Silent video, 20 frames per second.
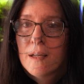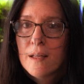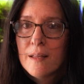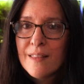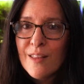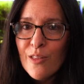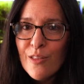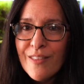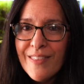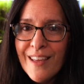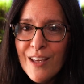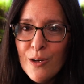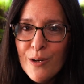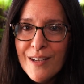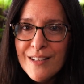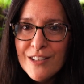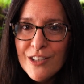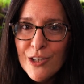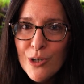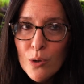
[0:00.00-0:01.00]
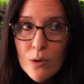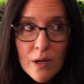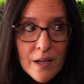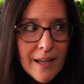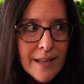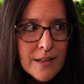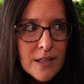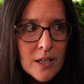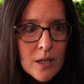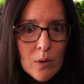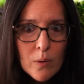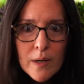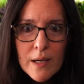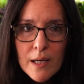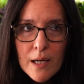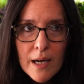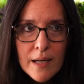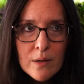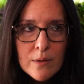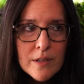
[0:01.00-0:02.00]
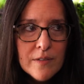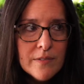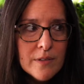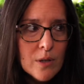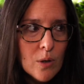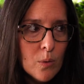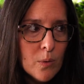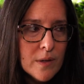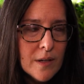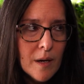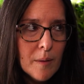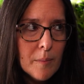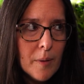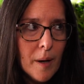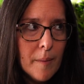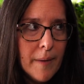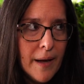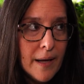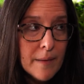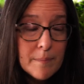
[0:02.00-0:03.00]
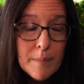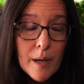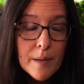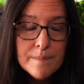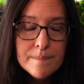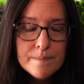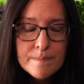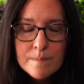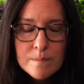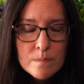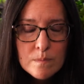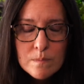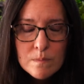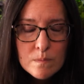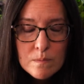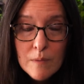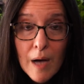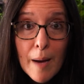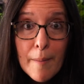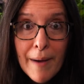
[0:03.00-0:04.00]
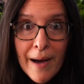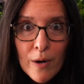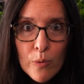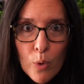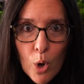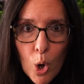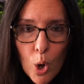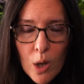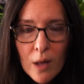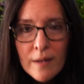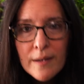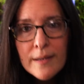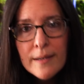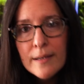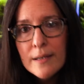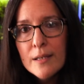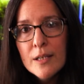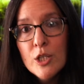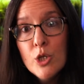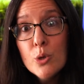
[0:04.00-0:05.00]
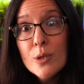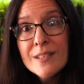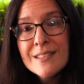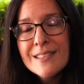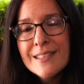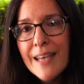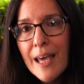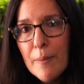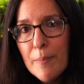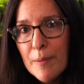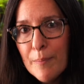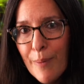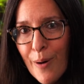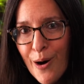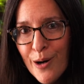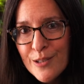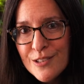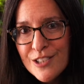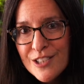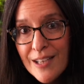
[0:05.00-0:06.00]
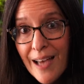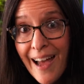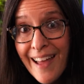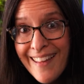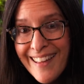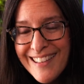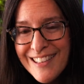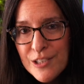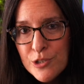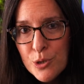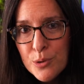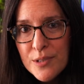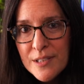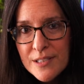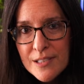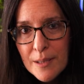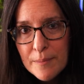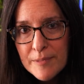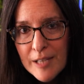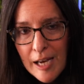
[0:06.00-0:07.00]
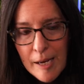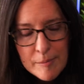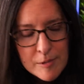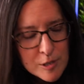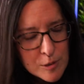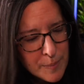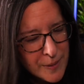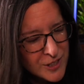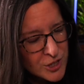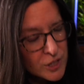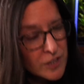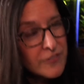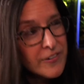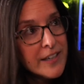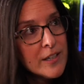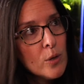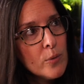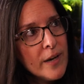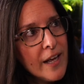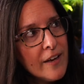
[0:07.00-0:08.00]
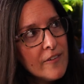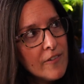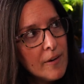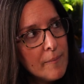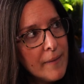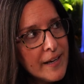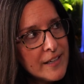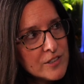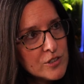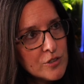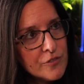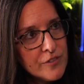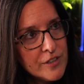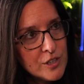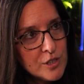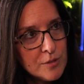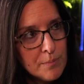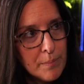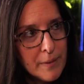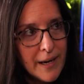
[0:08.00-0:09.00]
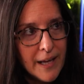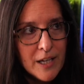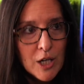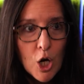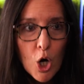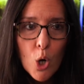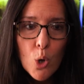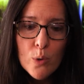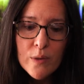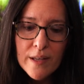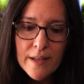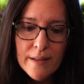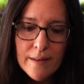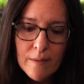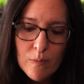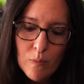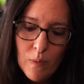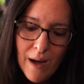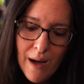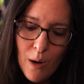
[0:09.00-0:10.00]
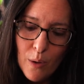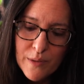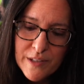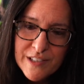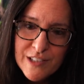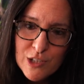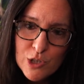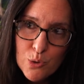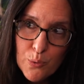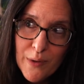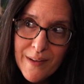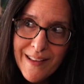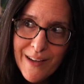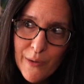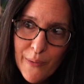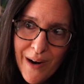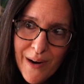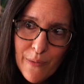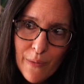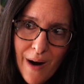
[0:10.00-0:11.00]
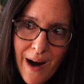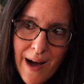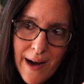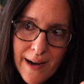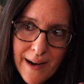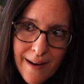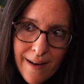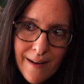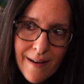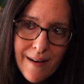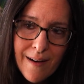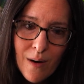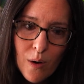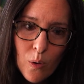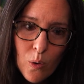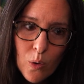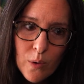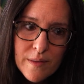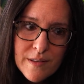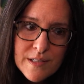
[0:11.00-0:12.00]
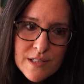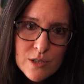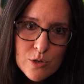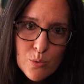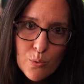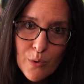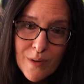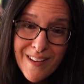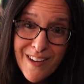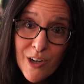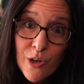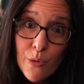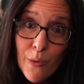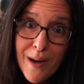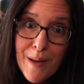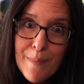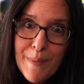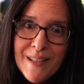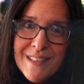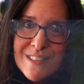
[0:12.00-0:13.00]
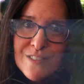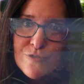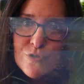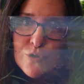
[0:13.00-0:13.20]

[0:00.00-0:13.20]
The other thing you can do, and you know what, I don't even know what number I'm at, but I'm on a roll. You can scape in parts. I like to do this sometimes, especially if I don't have a master vision, but I know that, wow, this is a really great rock, or this is a really great piece of